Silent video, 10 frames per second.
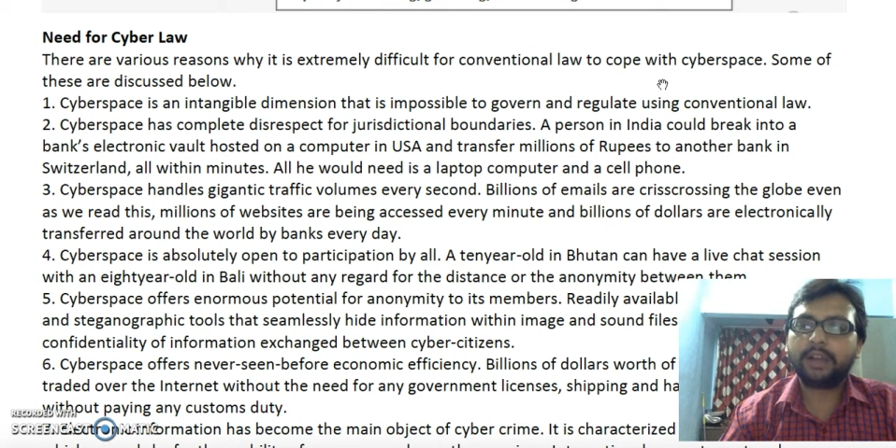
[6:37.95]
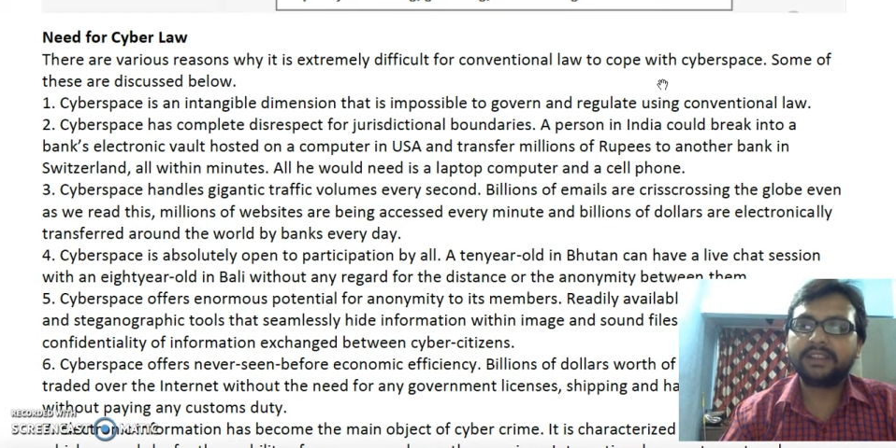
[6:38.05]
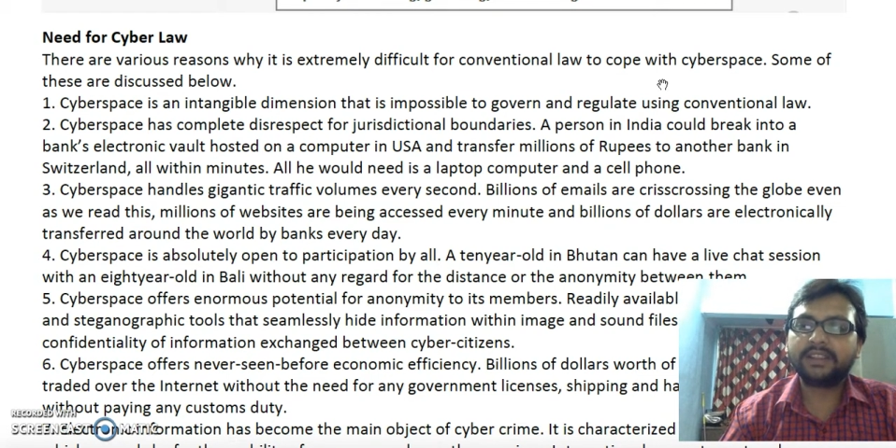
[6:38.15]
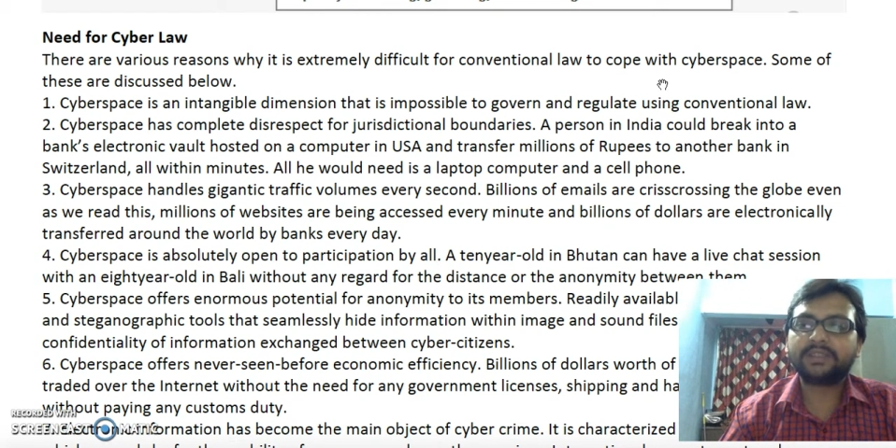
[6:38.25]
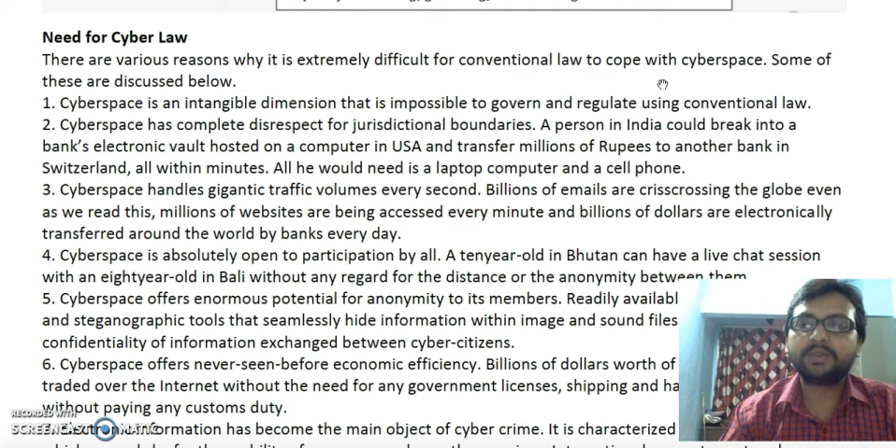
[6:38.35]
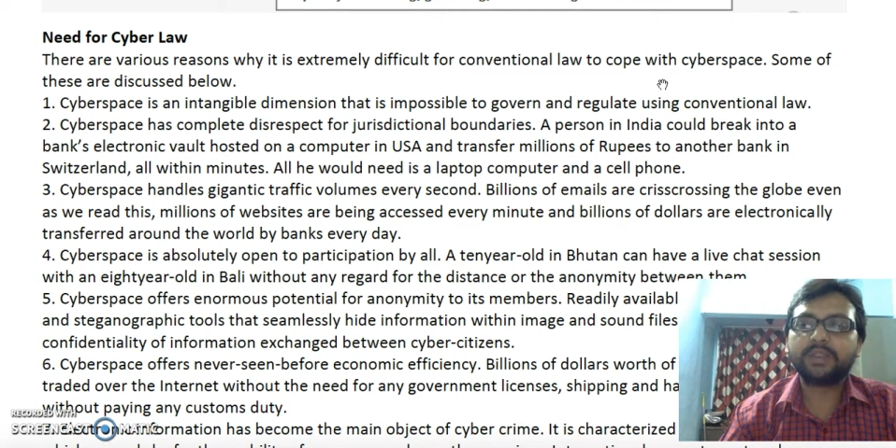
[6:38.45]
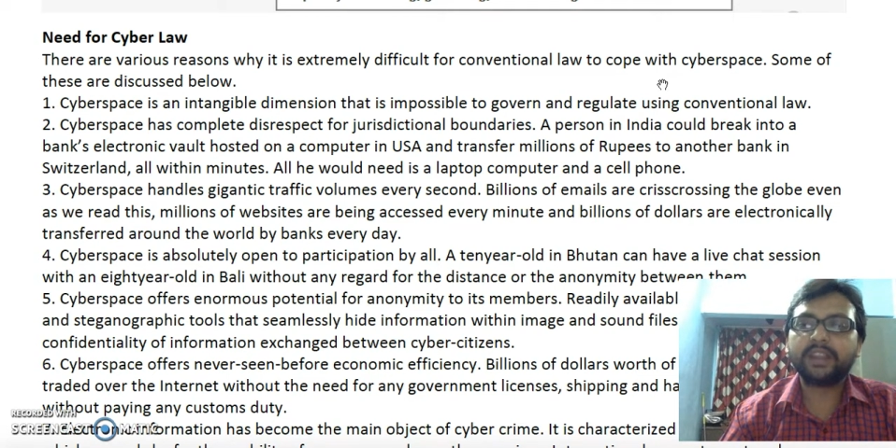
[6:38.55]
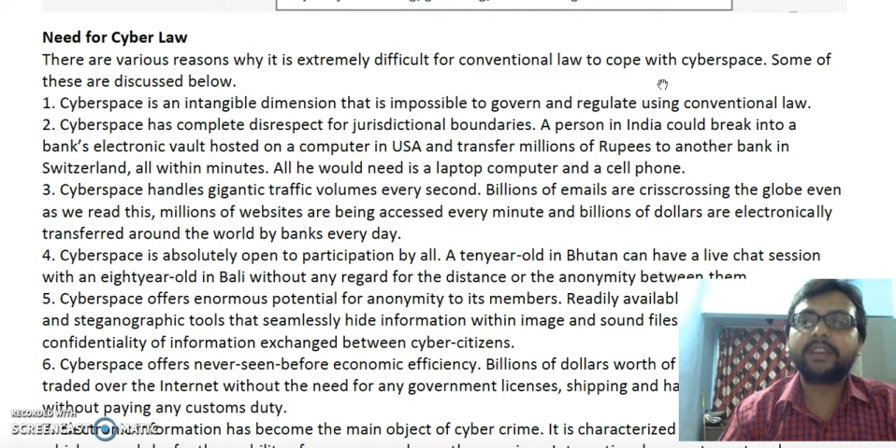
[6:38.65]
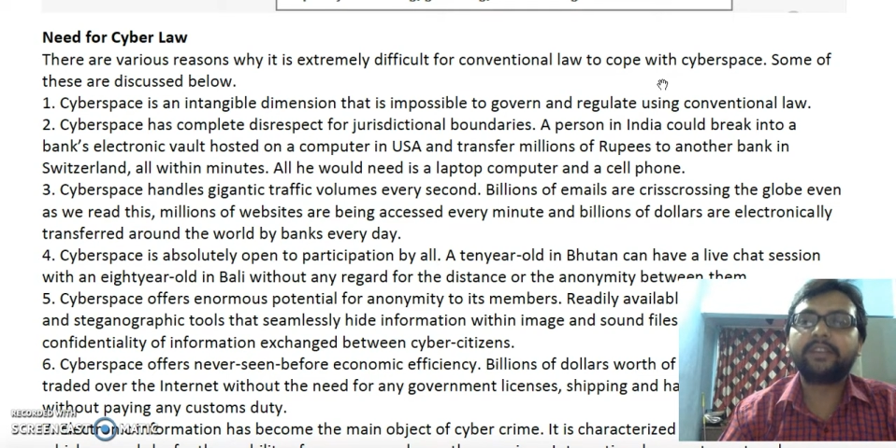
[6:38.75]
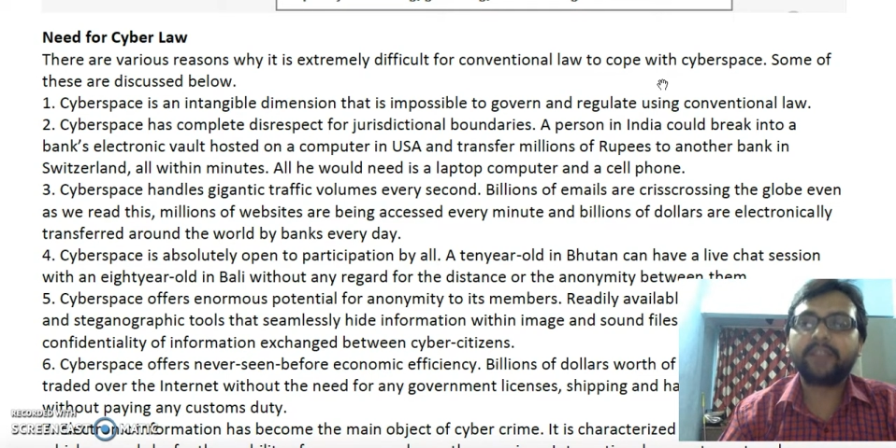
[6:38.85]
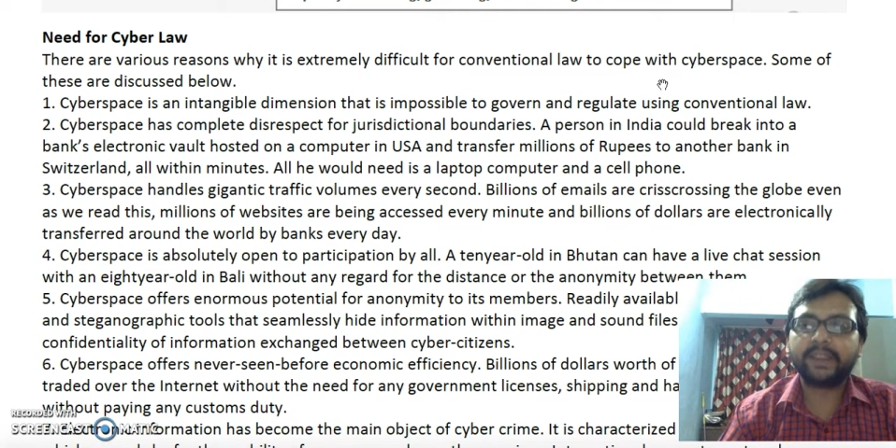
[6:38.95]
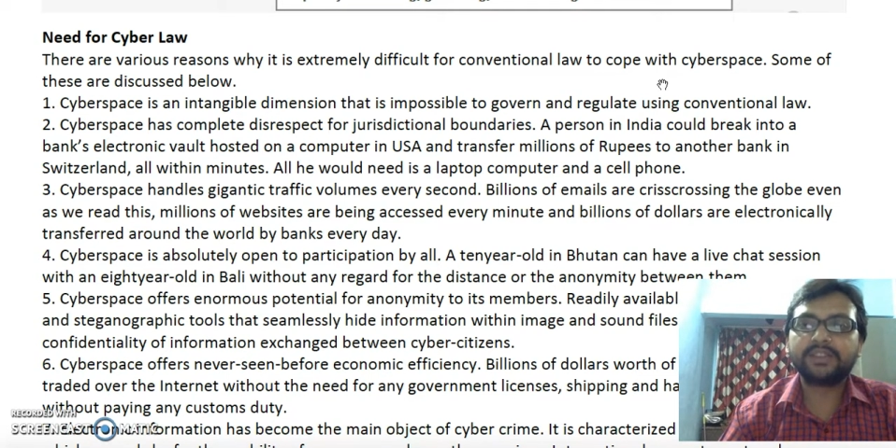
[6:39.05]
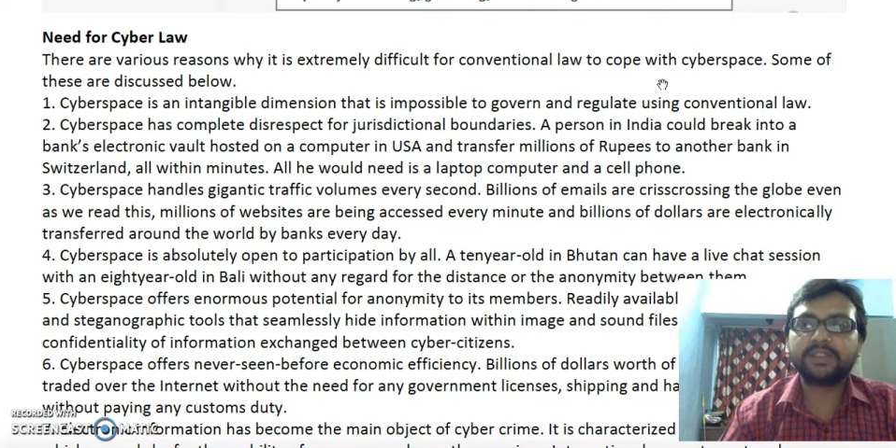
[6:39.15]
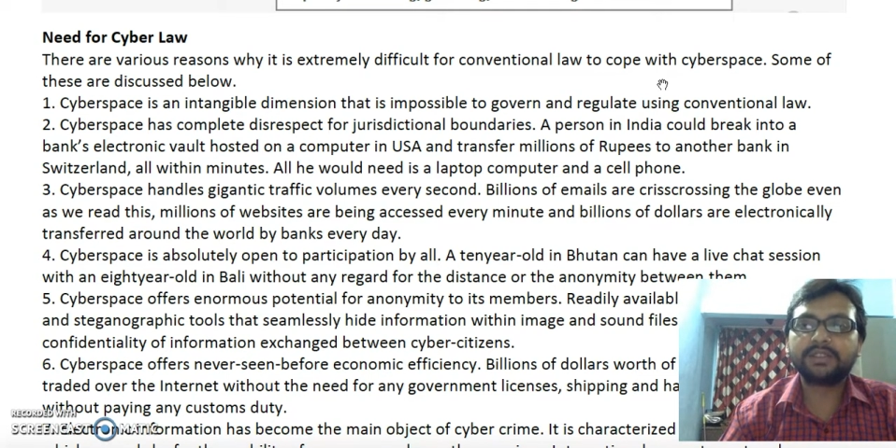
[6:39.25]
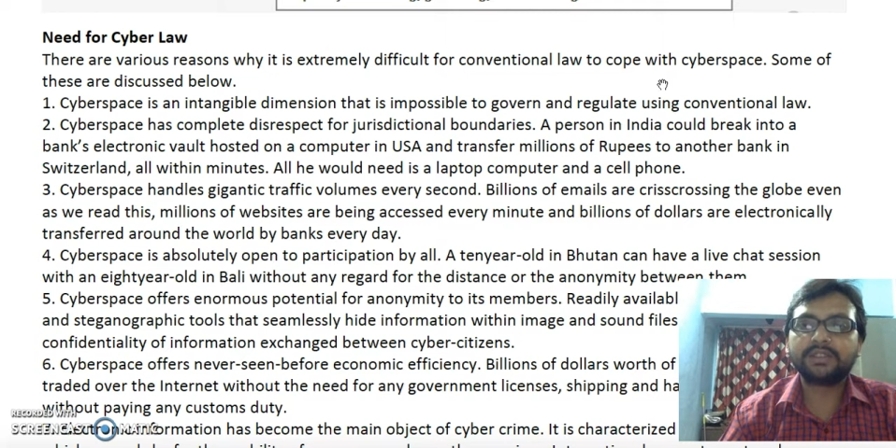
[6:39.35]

just to take revenge.